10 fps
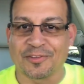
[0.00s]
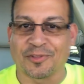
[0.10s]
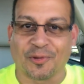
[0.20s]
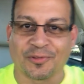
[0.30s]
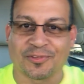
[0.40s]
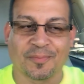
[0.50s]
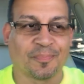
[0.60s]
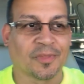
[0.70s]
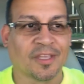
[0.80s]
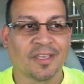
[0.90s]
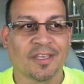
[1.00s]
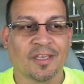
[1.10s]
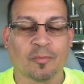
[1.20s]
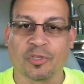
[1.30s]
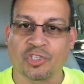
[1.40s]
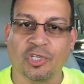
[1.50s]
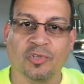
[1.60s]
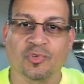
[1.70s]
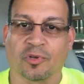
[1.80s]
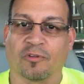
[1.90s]
adults. But
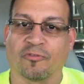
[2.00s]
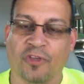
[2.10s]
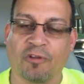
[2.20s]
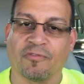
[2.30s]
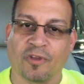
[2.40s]
children are they're